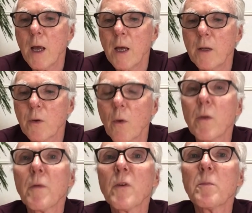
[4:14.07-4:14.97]
So the
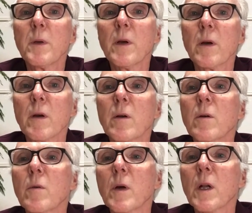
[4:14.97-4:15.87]
first beer
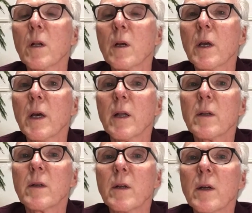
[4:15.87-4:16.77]
we're going to look at
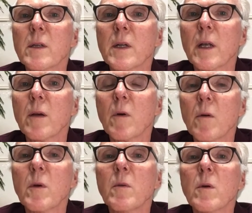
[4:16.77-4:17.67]
today, well,
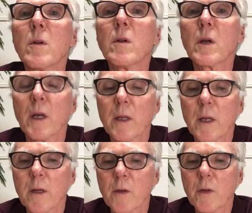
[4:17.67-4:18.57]
we will look at that
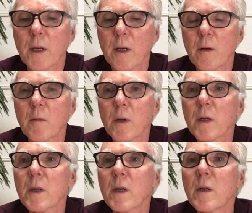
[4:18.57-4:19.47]
in a second, but
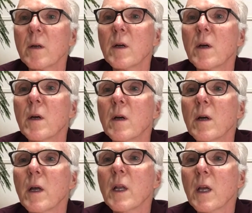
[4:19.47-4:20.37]

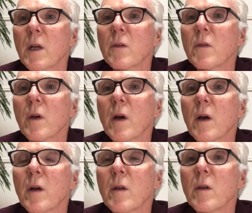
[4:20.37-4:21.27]
in any case,
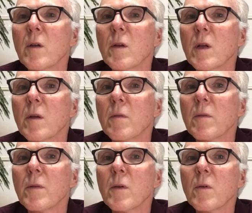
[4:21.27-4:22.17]

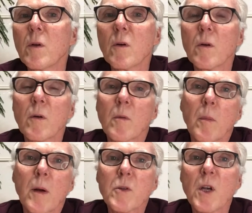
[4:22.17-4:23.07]
if you know
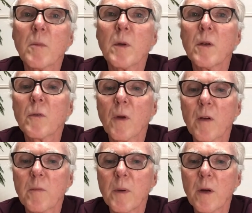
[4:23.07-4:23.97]
about Japanese
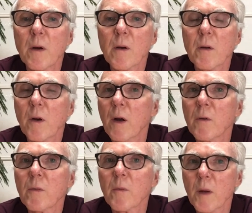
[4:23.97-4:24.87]
craft beer and you're
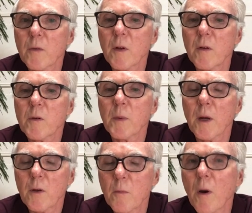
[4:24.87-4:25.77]
out from outside of
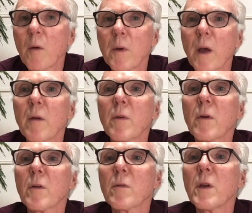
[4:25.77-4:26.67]
Japan, you probably have
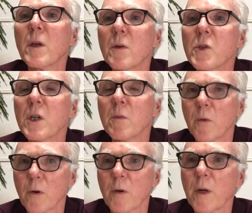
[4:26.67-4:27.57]
heard of Kyuchi
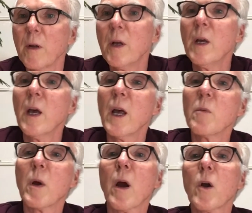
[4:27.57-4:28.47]
Brewery, and
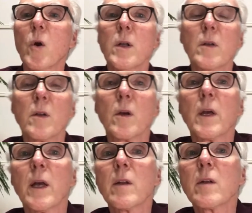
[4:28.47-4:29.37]
we are going to look at